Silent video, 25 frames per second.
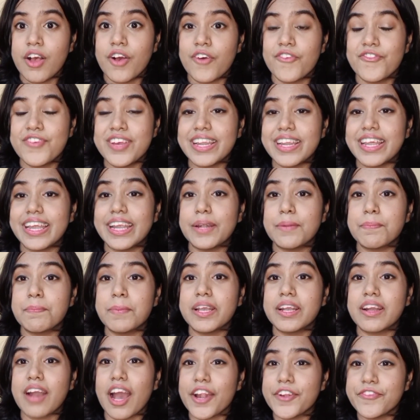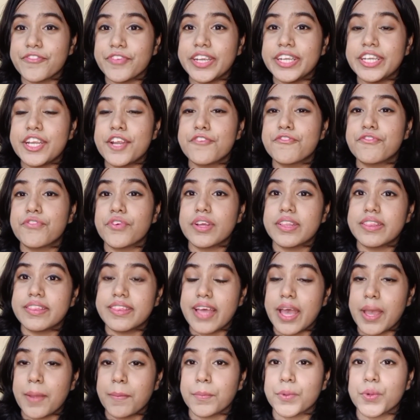will it be convenient for
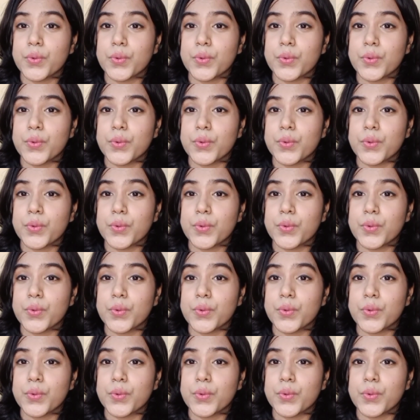them